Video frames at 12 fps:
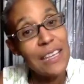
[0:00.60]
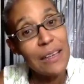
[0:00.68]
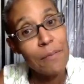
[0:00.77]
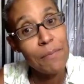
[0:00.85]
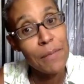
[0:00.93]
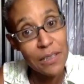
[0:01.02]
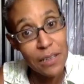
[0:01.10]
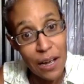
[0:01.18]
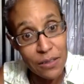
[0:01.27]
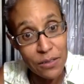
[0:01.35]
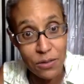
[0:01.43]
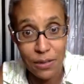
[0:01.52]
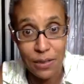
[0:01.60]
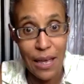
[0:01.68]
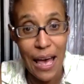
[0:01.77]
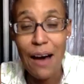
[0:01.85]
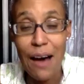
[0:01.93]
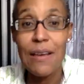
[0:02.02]
Did you know that
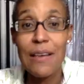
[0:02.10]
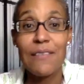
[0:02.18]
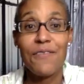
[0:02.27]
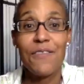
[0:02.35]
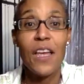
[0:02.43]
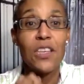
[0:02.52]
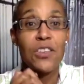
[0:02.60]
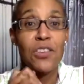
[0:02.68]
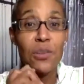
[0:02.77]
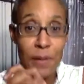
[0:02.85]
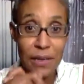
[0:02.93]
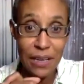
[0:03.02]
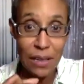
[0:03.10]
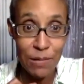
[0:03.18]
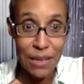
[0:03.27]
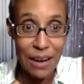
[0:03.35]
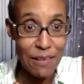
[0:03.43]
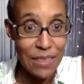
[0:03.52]
90% of all
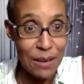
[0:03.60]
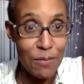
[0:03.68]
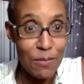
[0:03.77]
customers will